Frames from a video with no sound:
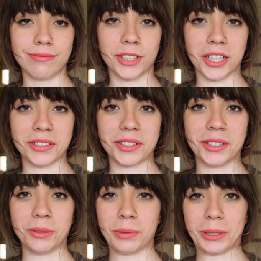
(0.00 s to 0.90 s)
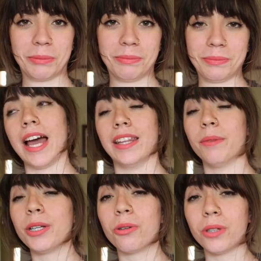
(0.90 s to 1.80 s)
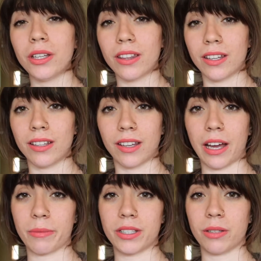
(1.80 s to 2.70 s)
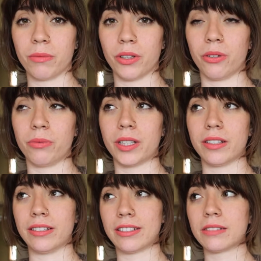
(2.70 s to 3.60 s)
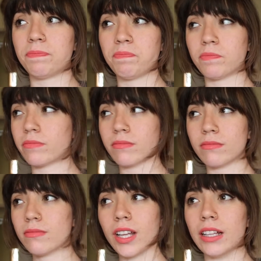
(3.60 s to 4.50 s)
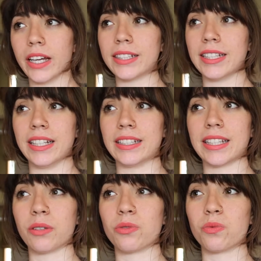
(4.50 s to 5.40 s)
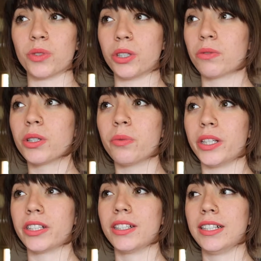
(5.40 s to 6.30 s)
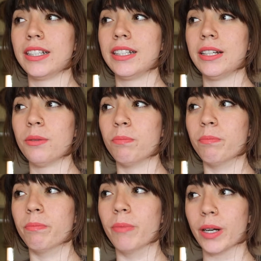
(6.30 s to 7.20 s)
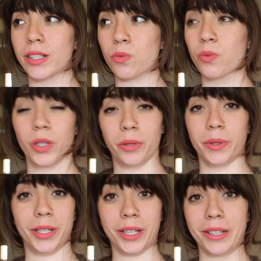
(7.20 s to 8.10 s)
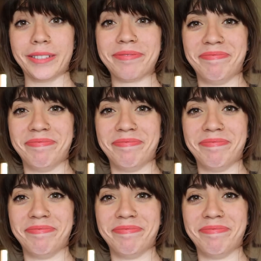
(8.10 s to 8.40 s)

where else are you gonna put them? And let me know what you think in the comments down below, because like I said, it sounds really, really weird, but it's really, really good.